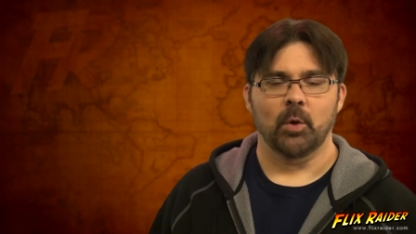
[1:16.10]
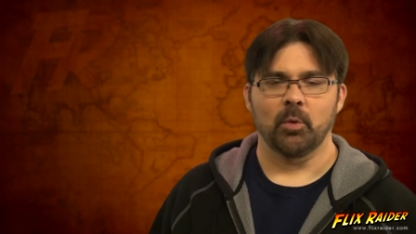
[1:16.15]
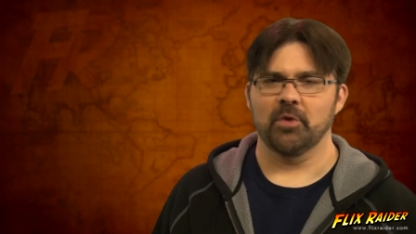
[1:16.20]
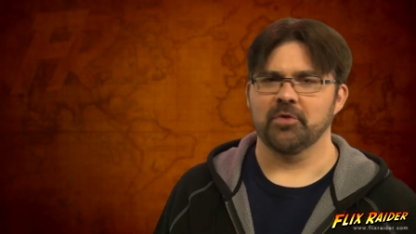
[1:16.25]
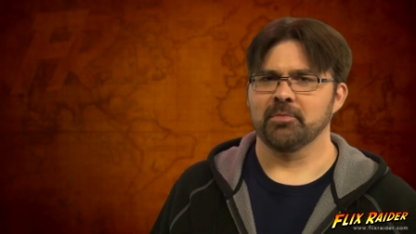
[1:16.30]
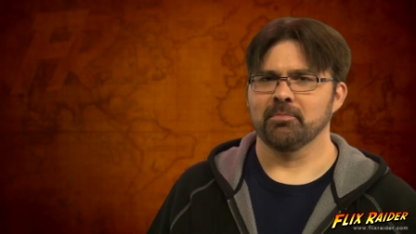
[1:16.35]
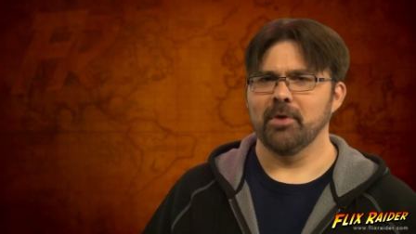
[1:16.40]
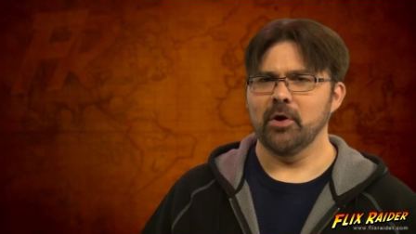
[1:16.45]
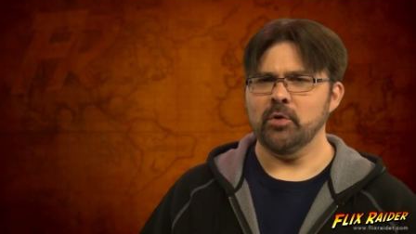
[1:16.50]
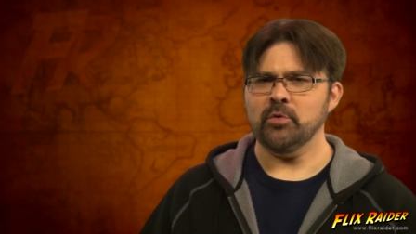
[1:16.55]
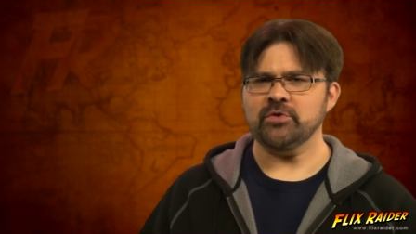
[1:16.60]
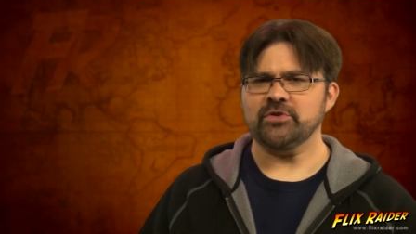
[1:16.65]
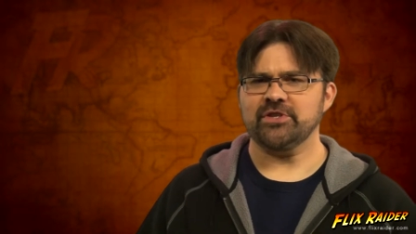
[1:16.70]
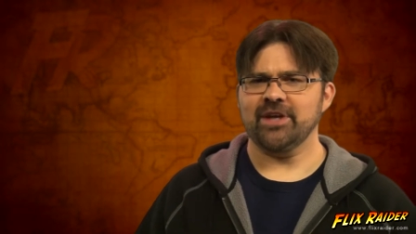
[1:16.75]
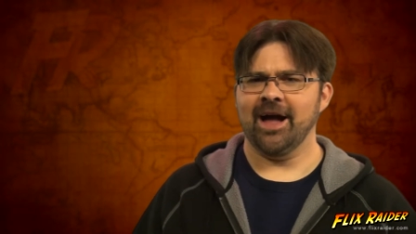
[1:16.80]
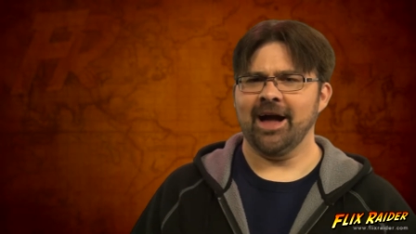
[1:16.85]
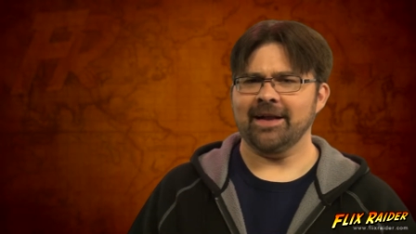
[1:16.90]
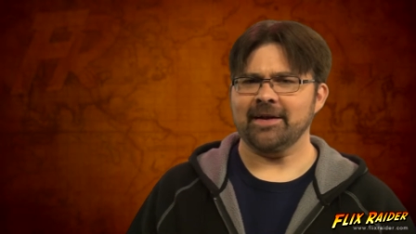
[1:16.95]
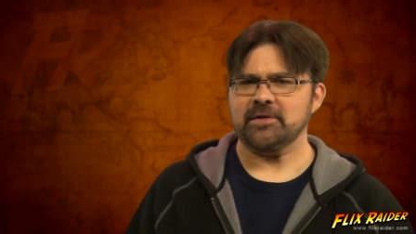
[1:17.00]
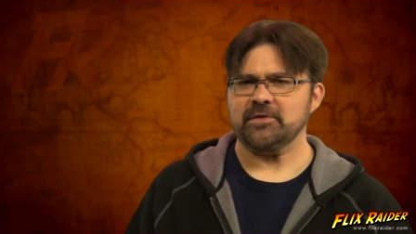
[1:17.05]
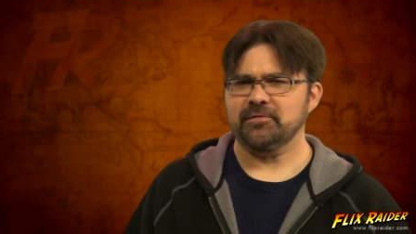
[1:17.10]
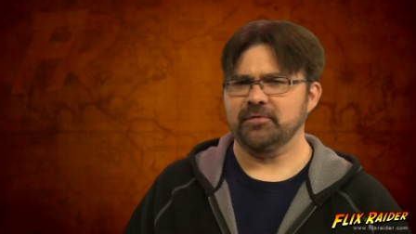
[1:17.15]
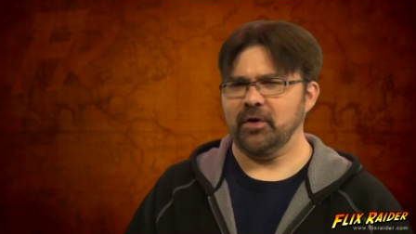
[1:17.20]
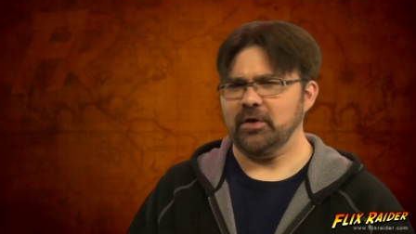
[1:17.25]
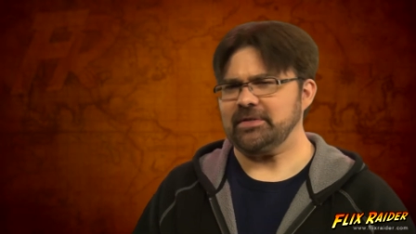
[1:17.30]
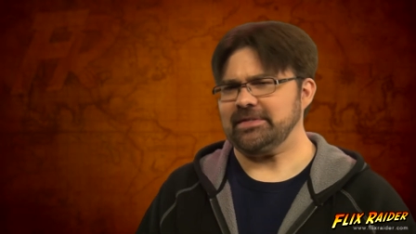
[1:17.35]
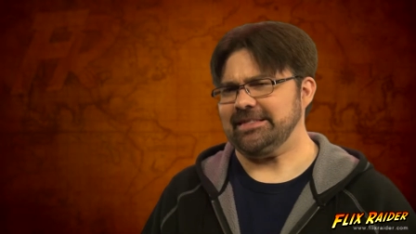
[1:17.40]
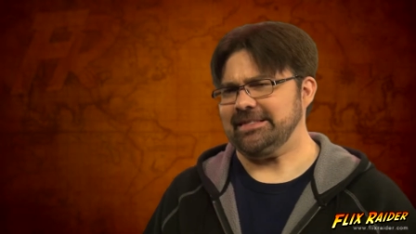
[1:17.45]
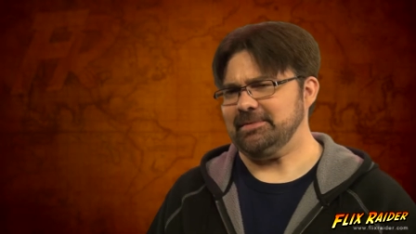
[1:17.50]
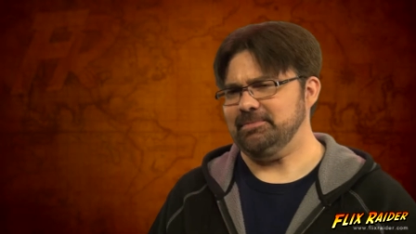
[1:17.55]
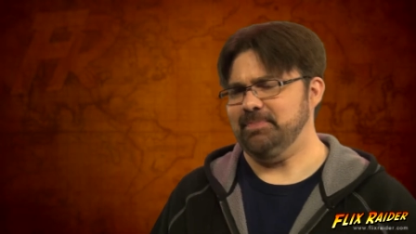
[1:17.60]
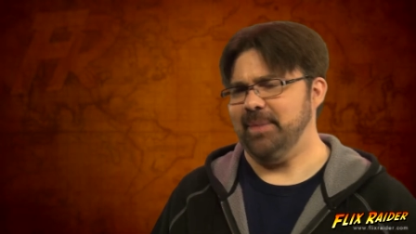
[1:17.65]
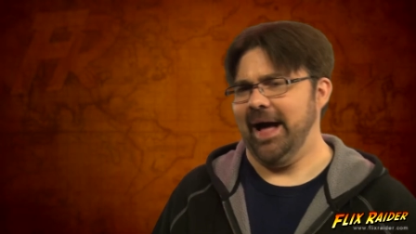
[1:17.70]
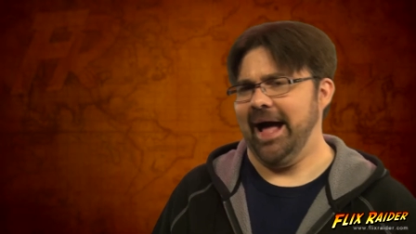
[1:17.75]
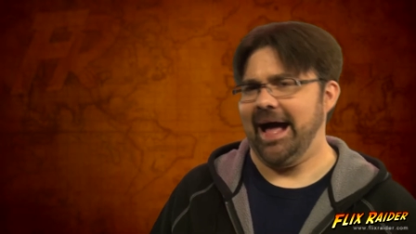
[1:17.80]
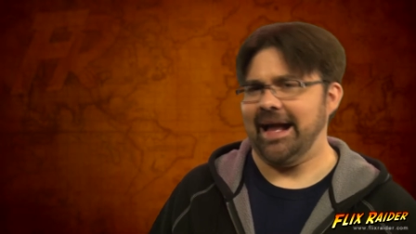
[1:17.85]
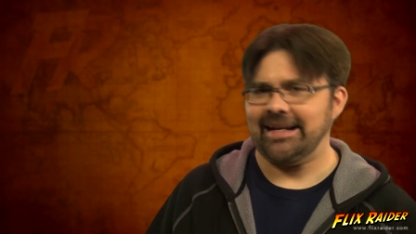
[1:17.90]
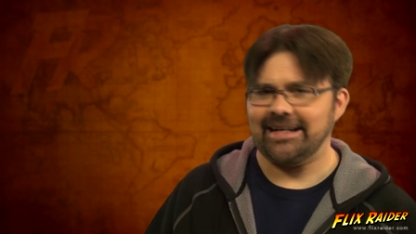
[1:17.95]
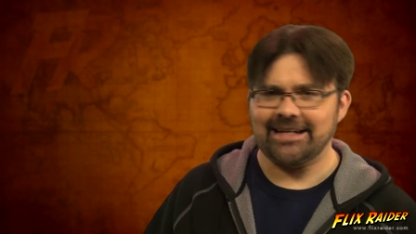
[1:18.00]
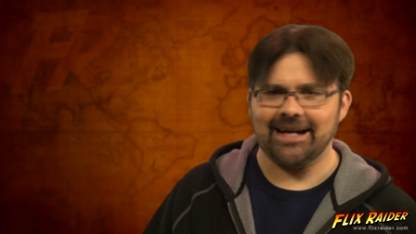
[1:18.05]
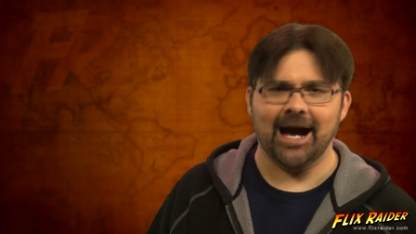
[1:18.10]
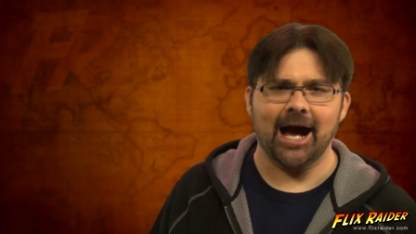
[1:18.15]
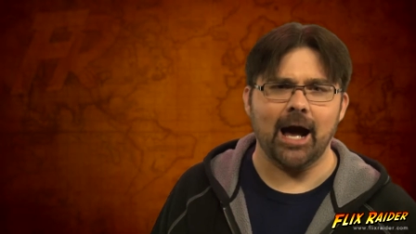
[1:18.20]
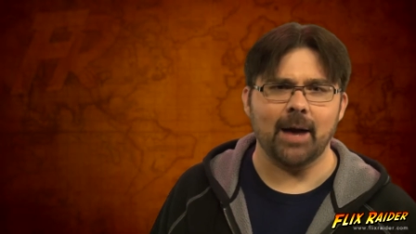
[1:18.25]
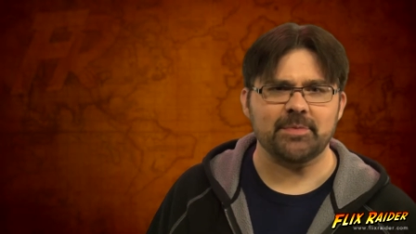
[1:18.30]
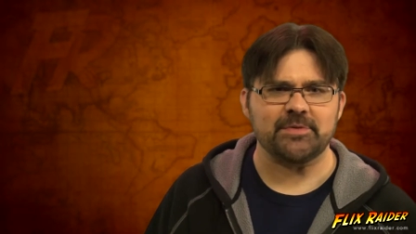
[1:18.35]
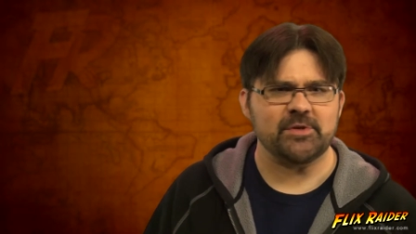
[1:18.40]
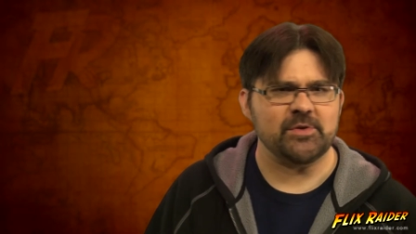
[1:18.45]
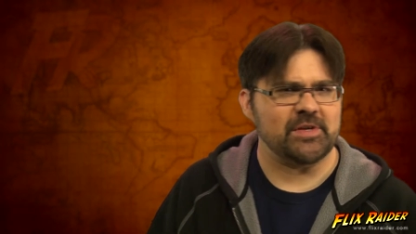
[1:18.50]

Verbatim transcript: With Moonshiners versus Bad Cops,